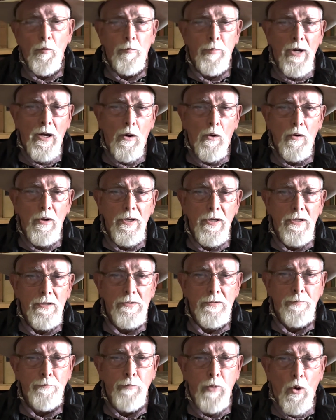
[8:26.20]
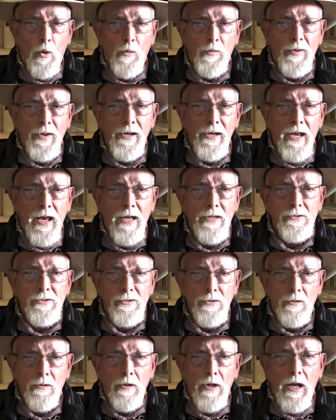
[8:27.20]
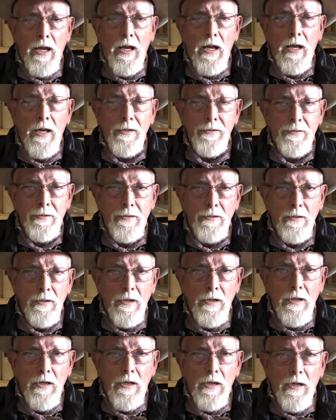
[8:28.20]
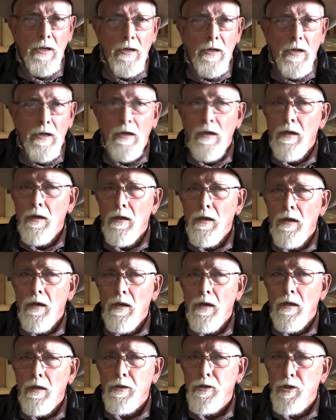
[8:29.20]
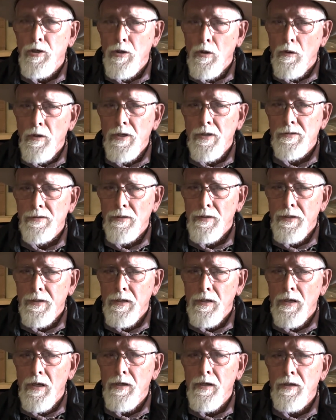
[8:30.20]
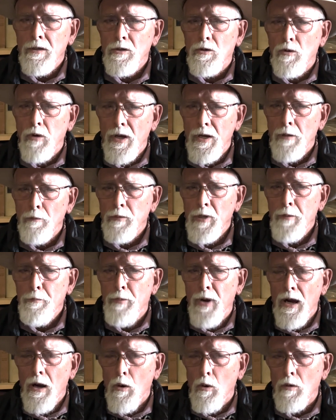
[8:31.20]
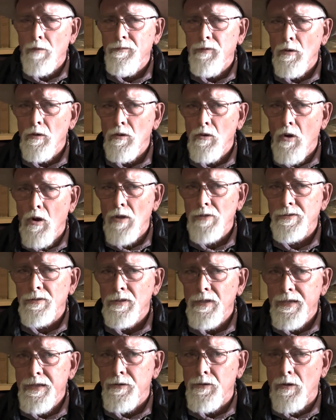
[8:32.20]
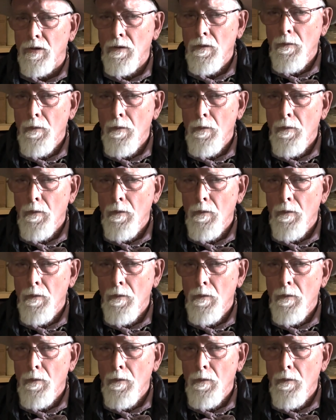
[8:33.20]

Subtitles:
power is both an answer and, curiously, an incredibly powerful lost leader.